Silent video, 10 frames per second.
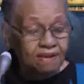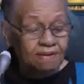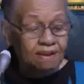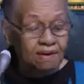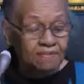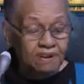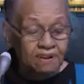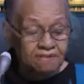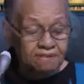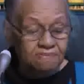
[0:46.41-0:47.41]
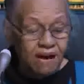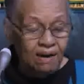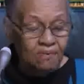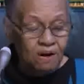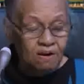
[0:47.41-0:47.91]
Give ear to my
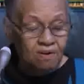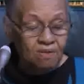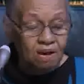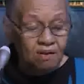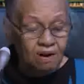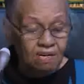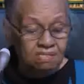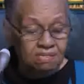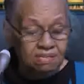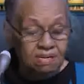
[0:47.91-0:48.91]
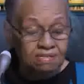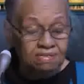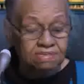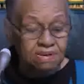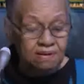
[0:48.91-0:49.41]
word, O Lord.
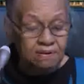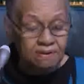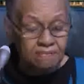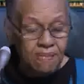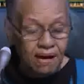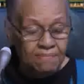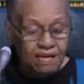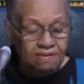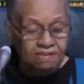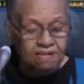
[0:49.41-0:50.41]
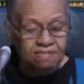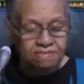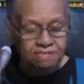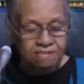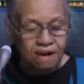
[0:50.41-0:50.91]
Consider my
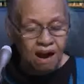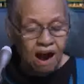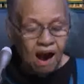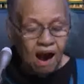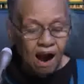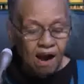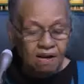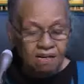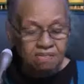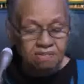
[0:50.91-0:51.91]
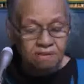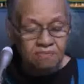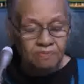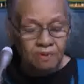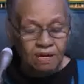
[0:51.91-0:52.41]
meditation. Hearken unto the
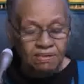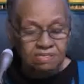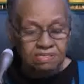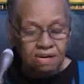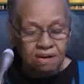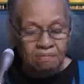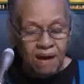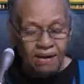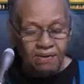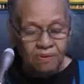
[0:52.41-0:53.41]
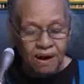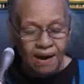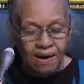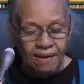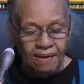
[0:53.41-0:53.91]
voice of my
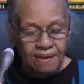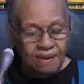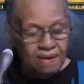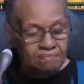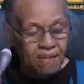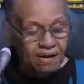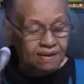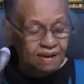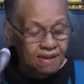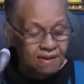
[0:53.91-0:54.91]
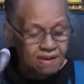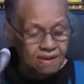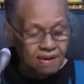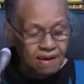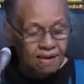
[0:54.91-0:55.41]
cry, my
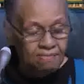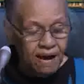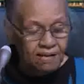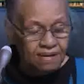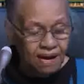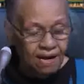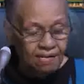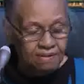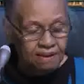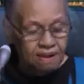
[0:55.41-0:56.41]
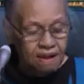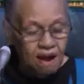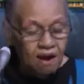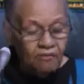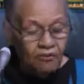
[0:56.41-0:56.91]
King and my God.
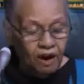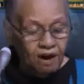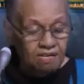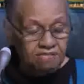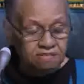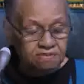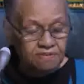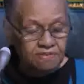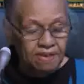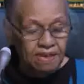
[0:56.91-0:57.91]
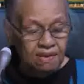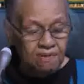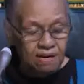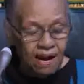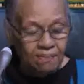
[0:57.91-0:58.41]
For unto thee
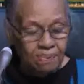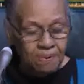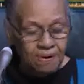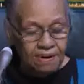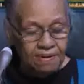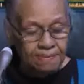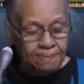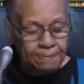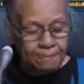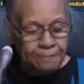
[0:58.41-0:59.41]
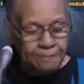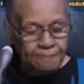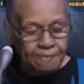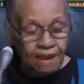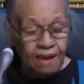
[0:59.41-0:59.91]
will I pray.
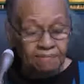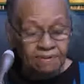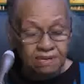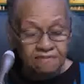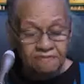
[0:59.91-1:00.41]
Heavenly